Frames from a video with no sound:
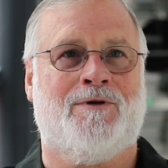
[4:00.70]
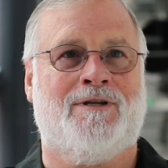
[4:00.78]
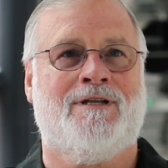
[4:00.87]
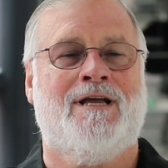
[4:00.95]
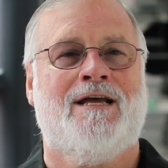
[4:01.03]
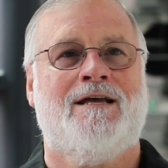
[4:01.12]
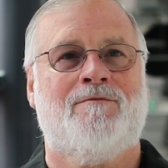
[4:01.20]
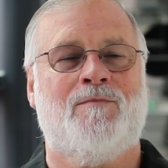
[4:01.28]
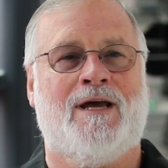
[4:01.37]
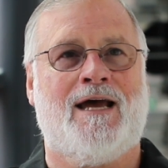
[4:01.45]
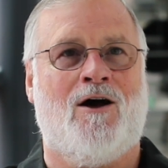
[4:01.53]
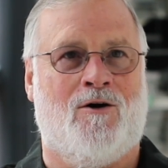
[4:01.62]
and
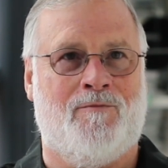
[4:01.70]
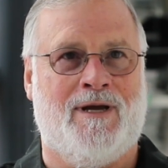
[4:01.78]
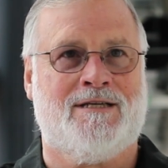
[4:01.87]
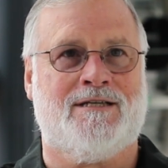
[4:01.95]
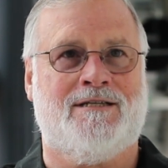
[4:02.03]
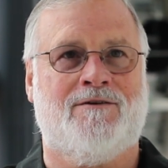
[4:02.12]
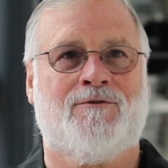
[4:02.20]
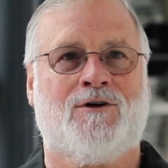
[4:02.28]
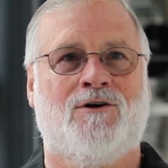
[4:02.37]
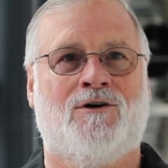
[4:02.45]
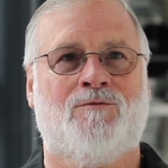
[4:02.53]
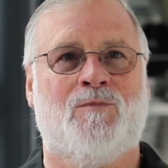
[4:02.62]
how it makes it
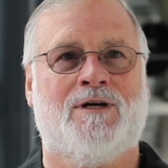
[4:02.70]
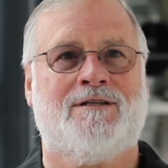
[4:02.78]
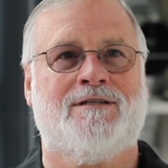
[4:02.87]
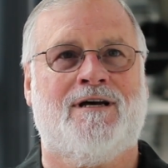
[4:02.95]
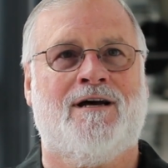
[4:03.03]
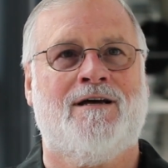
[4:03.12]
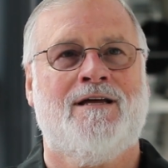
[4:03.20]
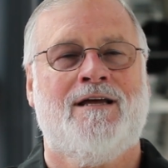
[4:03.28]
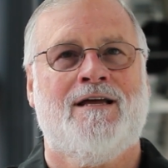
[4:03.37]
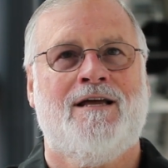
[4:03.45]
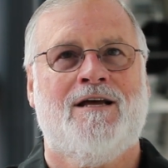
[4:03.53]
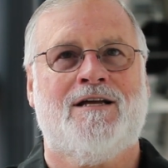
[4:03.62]
difficult, but
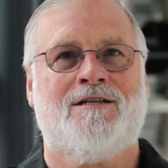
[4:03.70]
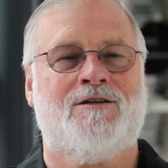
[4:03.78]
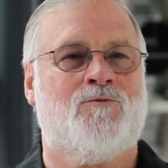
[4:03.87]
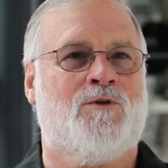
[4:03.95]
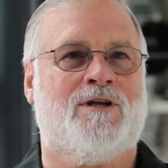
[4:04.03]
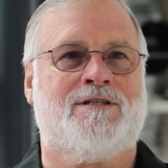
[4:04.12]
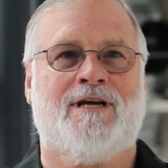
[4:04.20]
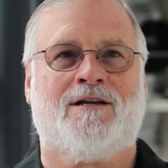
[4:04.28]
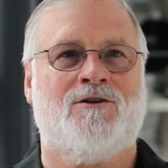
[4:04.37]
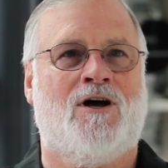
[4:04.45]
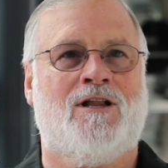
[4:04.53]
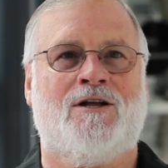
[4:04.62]
the
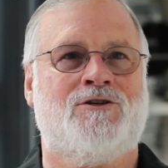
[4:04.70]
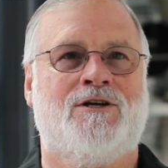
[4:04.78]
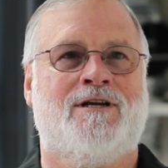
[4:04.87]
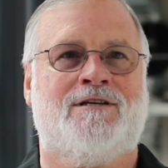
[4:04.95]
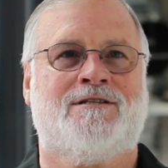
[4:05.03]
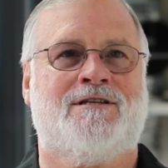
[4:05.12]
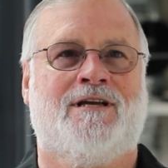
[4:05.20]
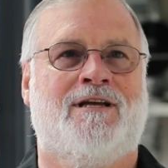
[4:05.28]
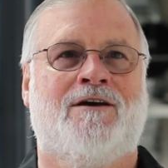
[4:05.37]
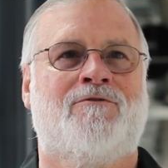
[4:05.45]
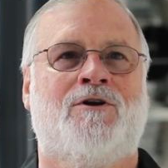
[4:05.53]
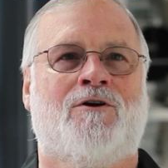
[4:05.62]
technology has
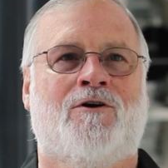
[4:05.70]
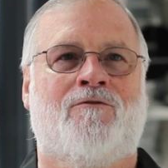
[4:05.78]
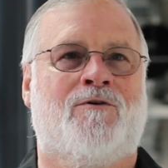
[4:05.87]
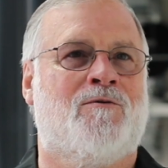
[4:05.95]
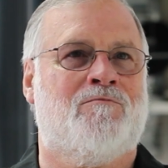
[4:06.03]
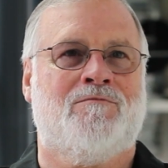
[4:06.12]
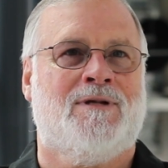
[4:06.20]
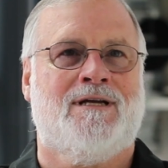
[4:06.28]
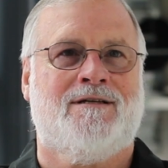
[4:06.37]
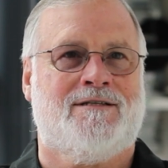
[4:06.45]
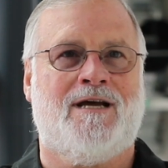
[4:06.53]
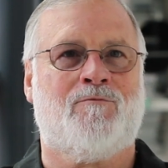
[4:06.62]
given her from
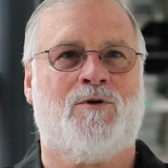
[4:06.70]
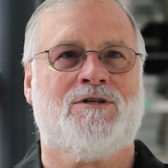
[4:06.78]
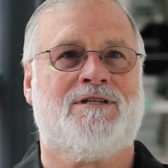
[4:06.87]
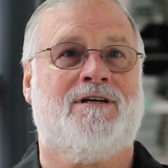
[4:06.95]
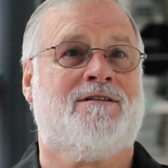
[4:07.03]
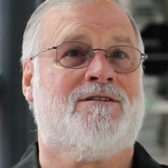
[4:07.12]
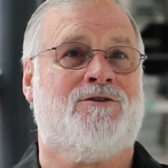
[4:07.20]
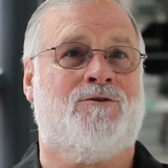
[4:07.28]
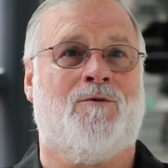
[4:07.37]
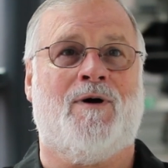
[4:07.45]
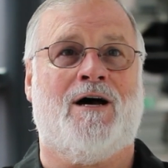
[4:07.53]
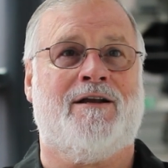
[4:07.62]
10% to
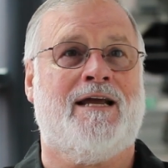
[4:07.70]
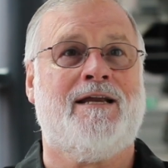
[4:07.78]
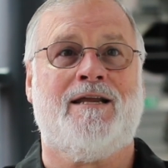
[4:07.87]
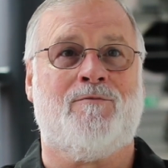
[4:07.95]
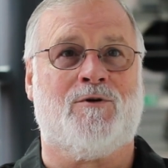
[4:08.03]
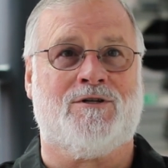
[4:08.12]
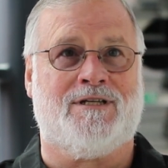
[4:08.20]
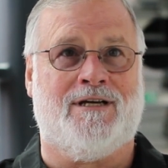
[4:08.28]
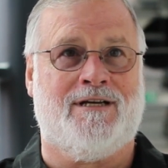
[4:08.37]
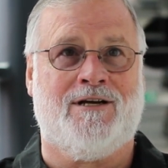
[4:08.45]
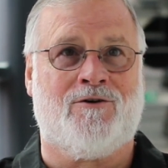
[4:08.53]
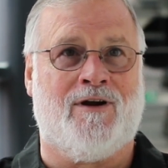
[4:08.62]
about
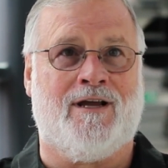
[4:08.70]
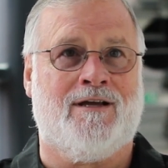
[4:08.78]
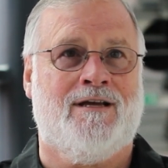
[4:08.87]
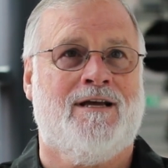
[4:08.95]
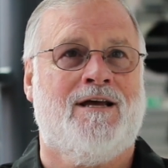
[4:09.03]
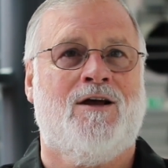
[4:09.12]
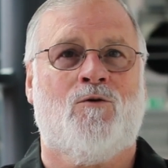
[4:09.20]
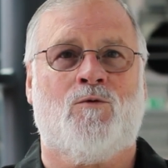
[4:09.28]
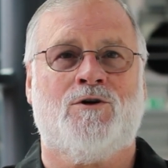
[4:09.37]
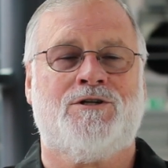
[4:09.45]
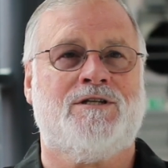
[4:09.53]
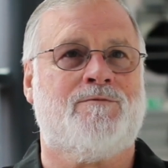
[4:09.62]
80% hearing,
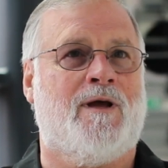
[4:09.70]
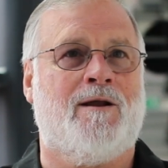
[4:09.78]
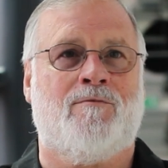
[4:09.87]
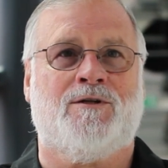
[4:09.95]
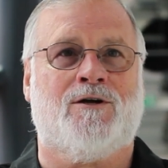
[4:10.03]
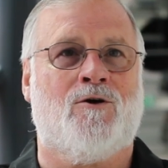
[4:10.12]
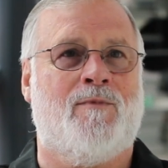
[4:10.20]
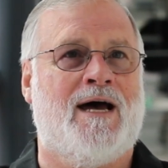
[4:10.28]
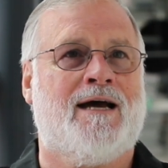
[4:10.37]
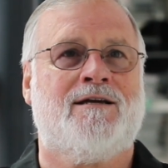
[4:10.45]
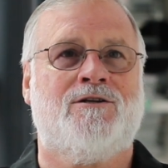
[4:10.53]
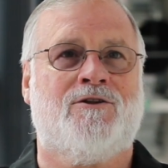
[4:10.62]
where she's been able to go
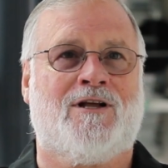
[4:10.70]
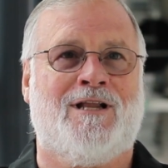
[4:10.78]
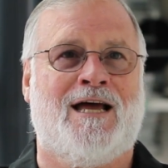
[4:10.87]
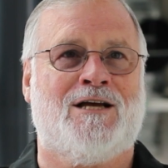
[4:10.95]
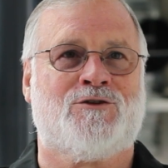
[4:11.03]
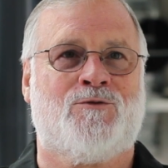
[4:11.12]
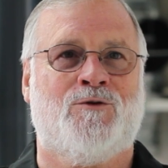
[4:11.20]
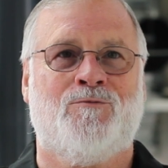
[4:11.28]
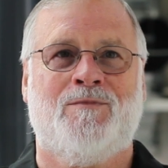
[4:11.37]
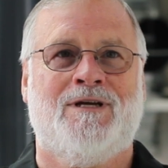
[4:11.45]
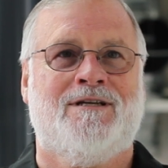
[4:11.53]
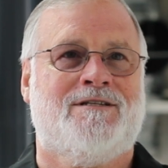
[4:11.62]
back into the
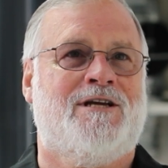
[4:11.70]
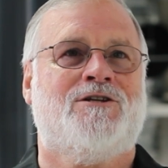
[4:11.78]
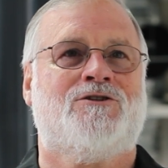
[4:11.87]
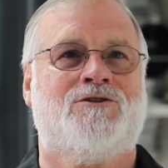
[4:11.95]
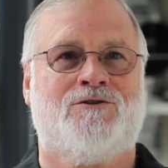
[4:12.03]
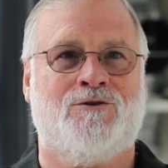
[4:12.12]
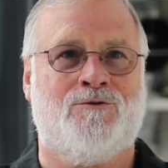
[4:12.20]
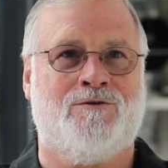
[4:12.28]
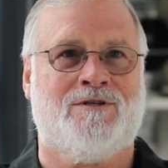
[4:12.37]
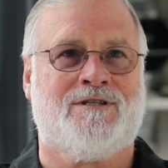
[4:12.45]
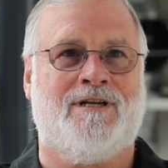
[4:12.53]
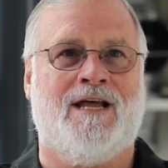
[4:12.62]
classroom, teach
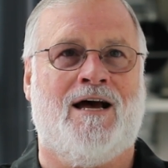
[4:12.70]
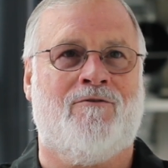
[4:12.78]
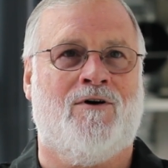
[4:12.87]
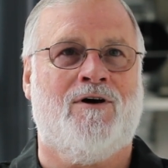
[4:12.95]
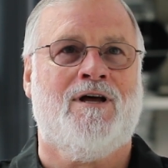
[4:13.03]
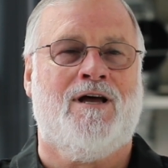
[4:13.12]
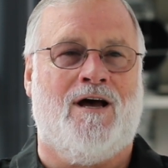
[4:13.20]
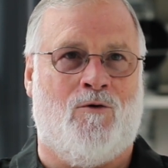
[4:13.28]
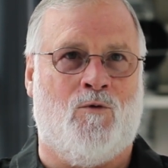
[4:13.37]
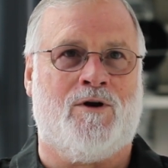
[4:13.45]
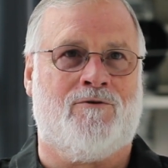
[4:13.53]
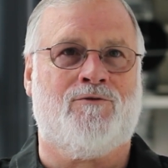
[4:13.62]
students, and have a
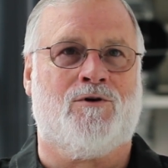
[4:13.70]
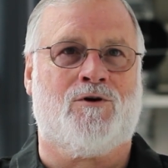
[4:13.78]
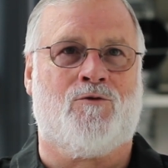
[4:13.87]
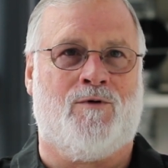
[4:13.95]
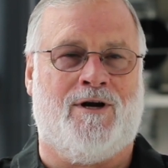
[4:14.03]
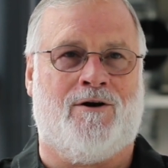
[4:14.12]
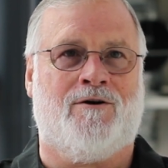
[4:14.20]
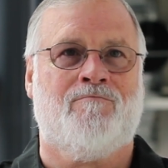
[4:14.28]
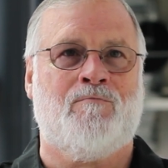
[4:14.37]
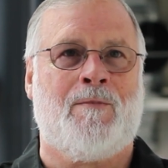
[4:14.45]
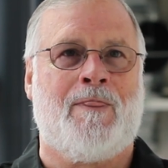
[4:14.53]
wonderful career.